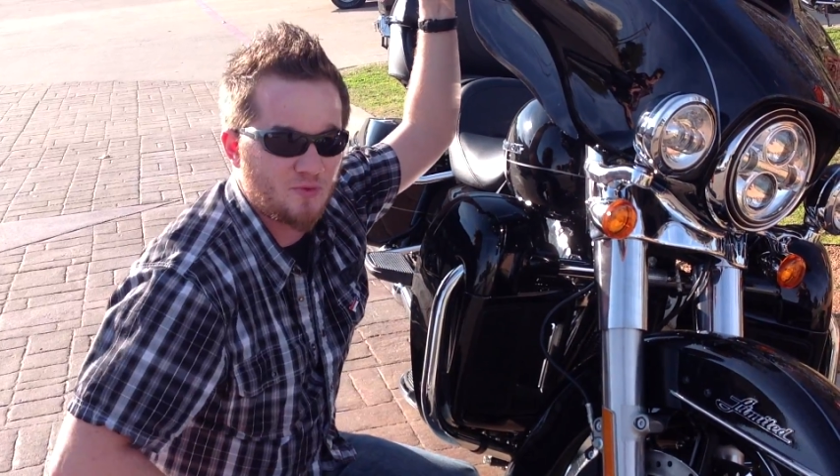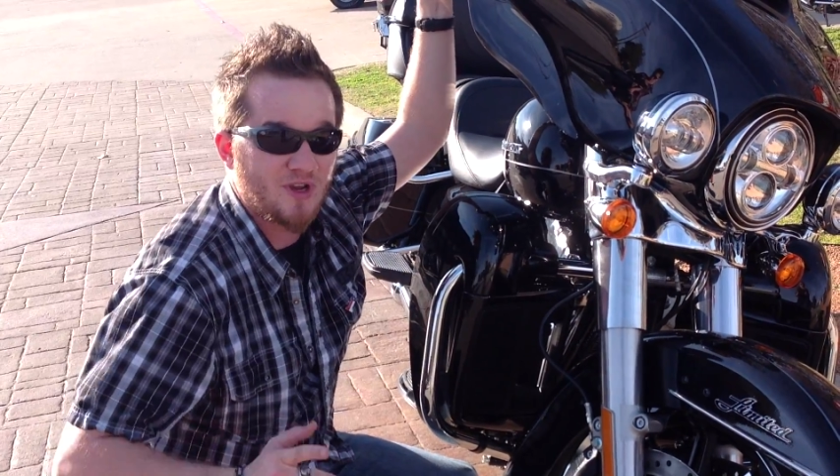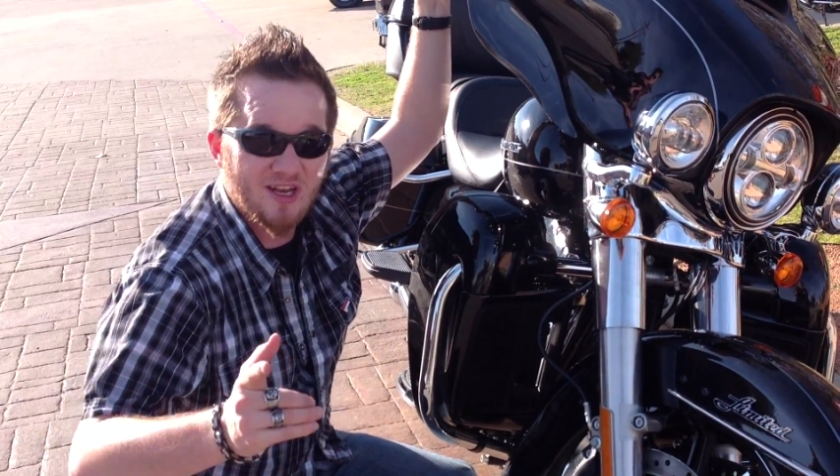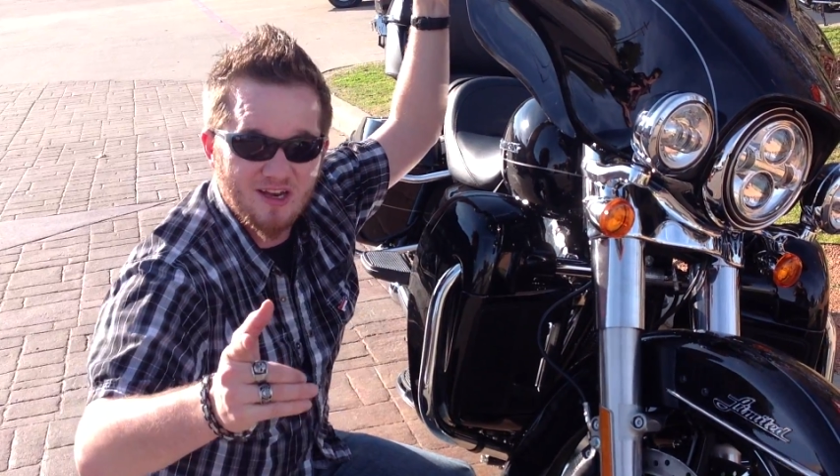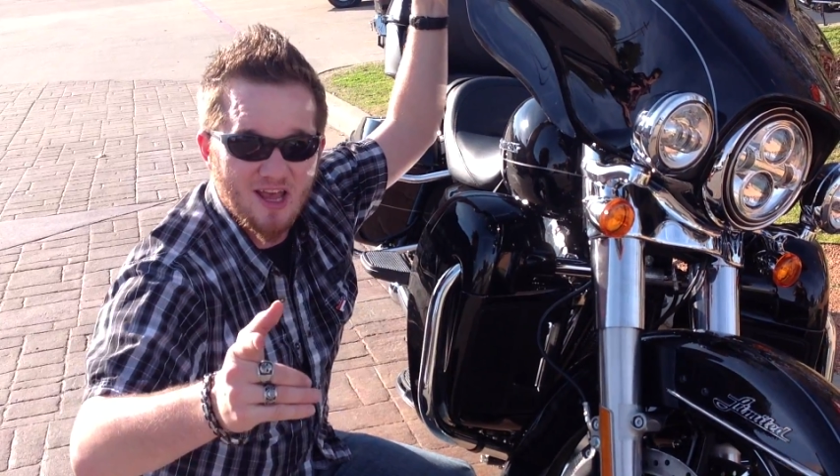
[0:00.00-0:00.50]
We'll
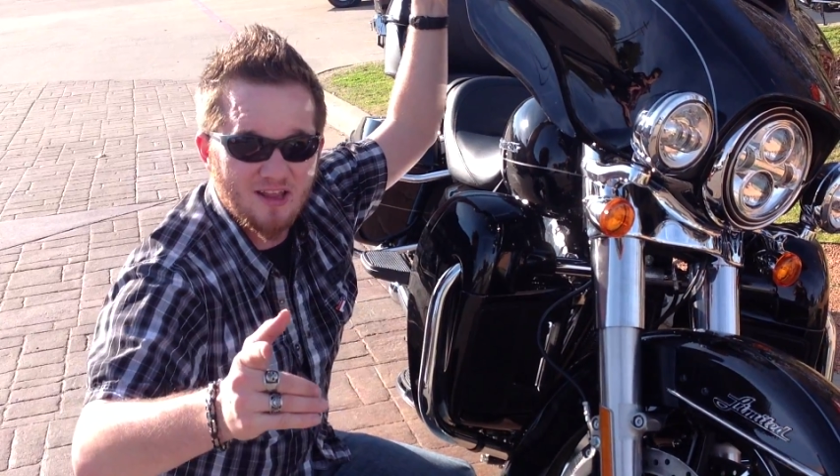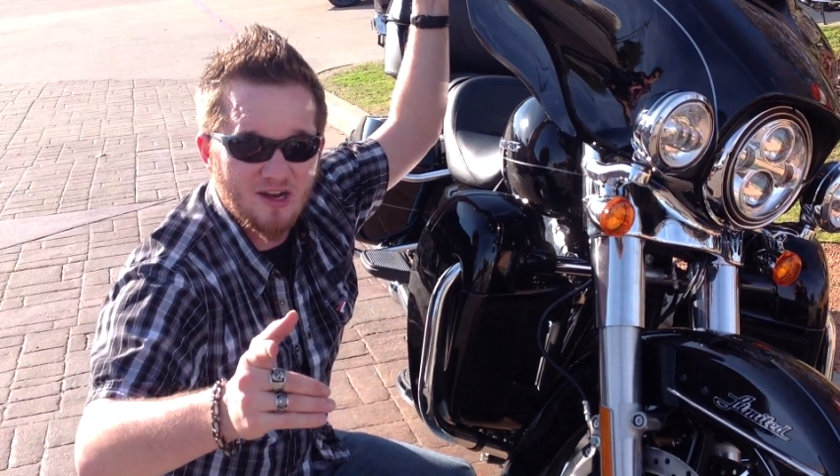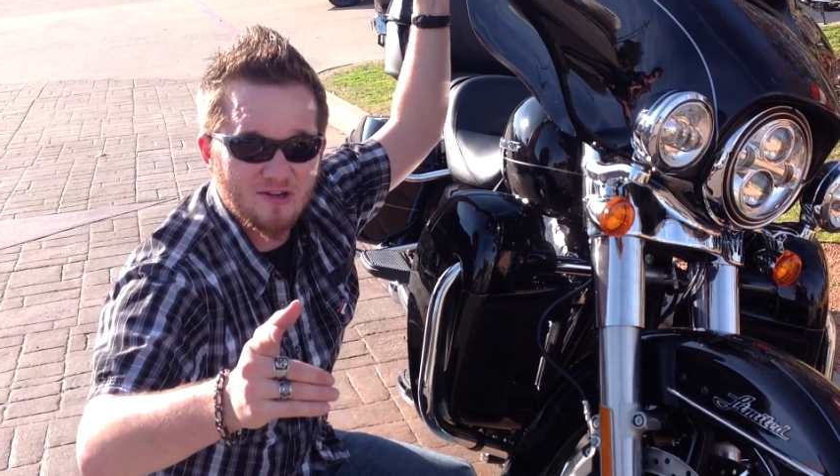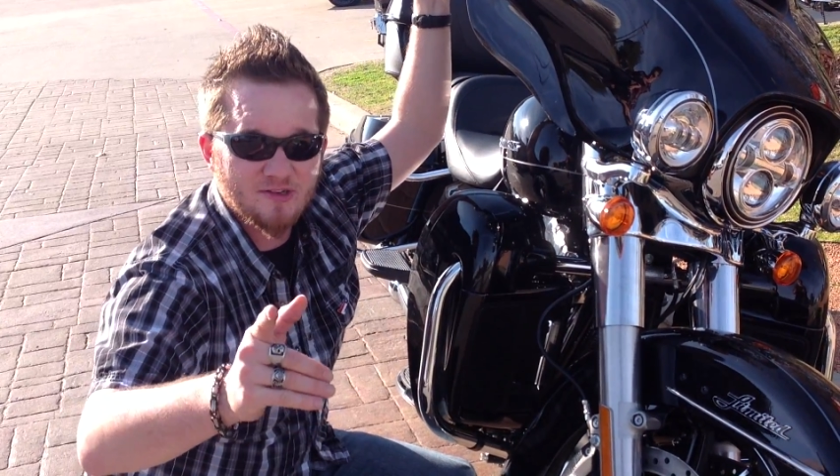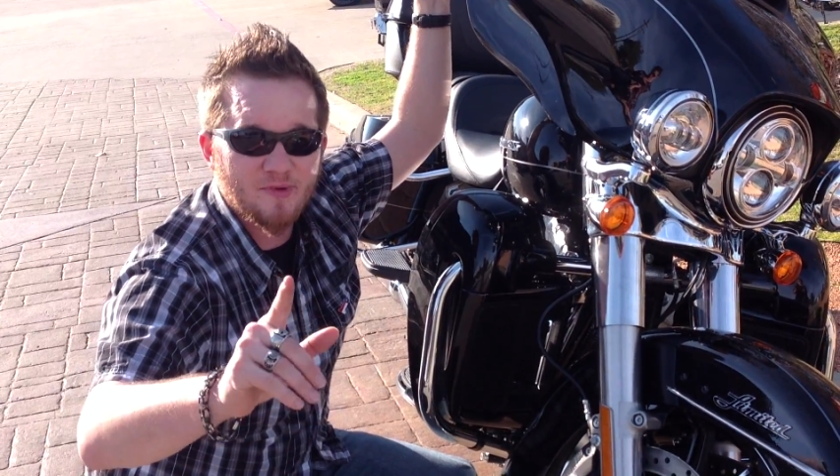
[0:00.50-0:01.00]
get into that
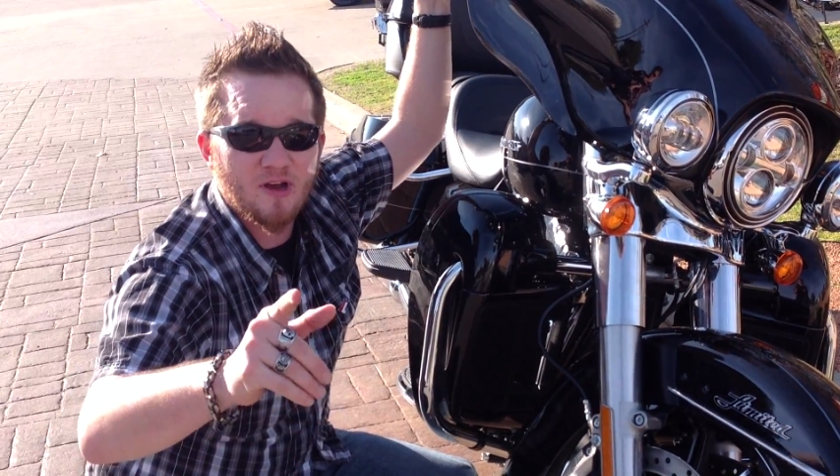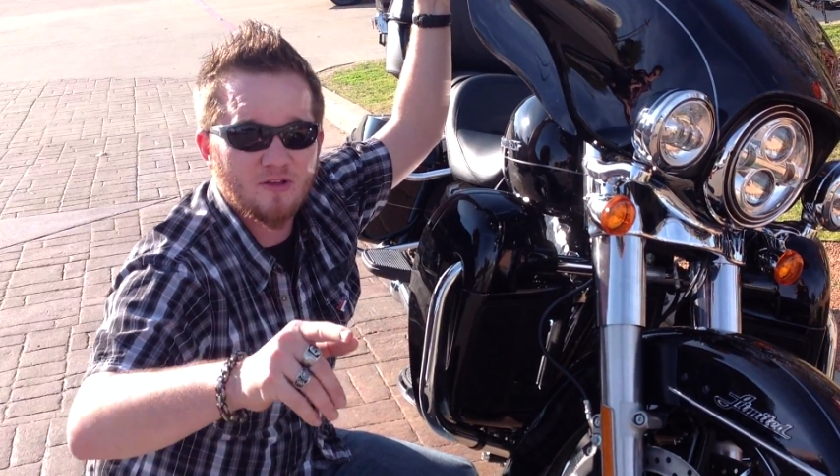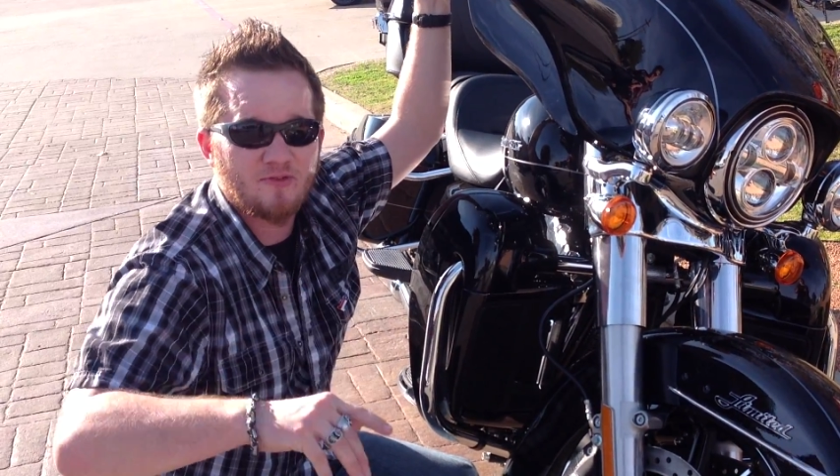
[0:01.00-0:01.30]
later in some of my other